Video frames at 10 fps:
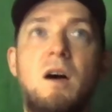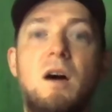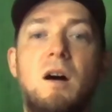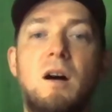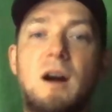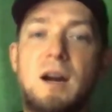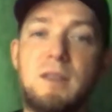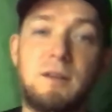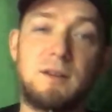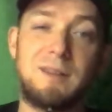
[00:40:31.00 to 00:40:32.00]
are
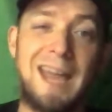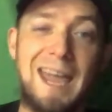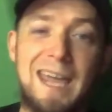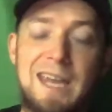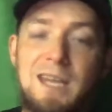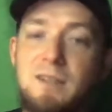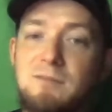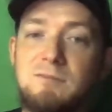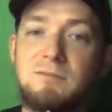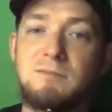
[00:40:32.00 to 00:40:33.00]
either a
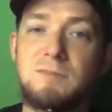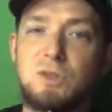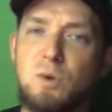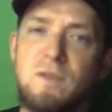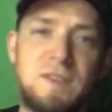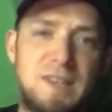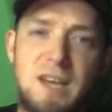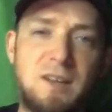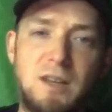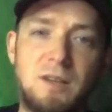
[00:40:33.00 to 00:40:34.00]
sort of
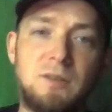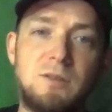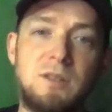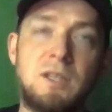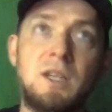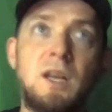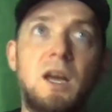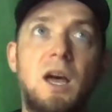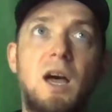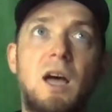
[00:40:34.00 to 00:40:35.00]
standalone
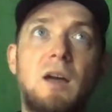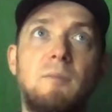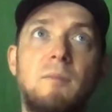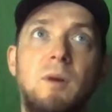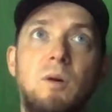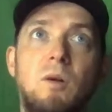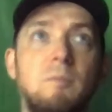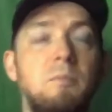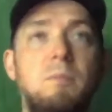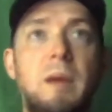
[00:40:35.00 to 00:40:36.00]
um,
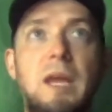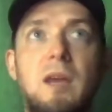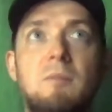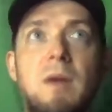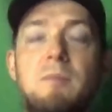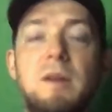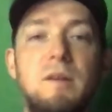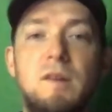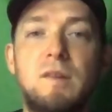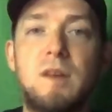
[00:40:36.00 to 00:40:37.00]
or B, maybe
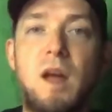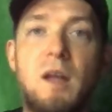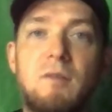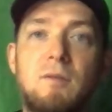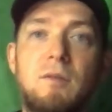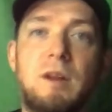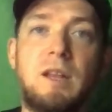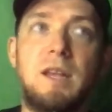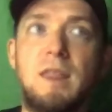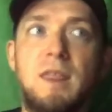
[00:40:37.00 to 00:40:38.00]
just not
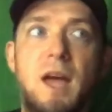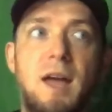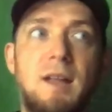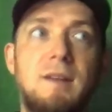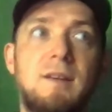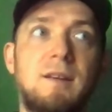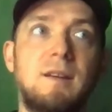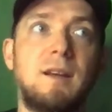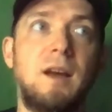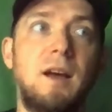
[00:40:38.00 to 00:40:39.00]
really that
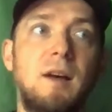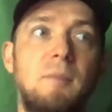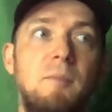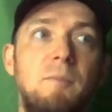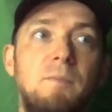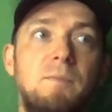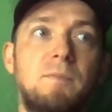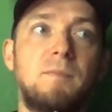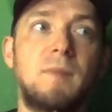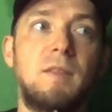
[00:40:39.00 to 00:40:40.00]
um,
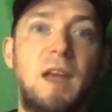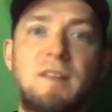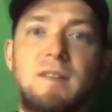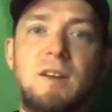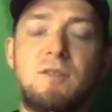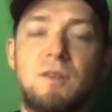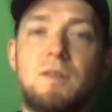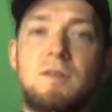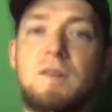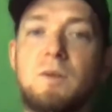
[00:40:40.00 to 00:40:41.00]
that
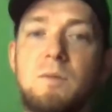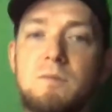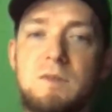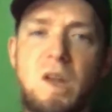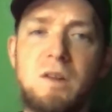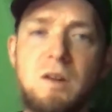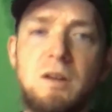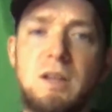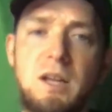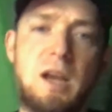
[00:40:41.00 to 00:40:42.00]
central. So Salt
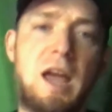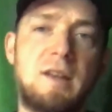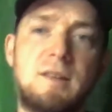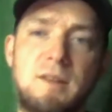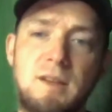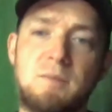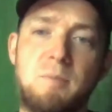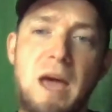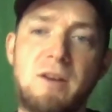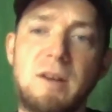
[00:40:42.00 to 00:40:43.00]
currently has this
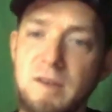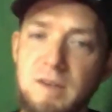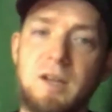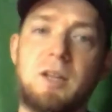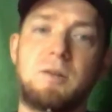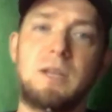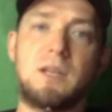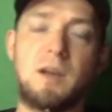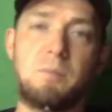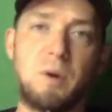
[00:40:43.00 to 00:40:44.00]
batteries
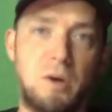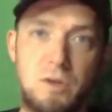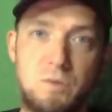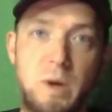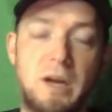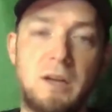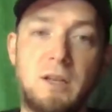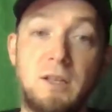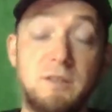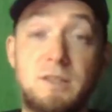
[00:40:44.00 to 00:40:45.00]
included approach where
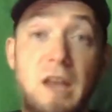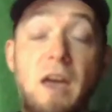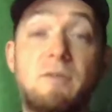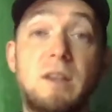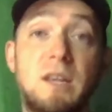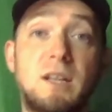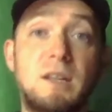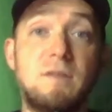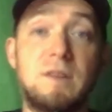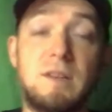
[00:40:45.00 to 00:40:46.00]
just everything
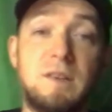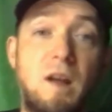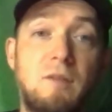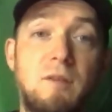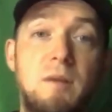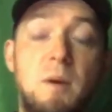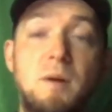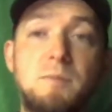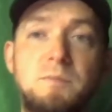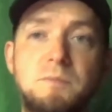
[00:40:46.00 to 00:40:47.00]
lives in the Salt repo.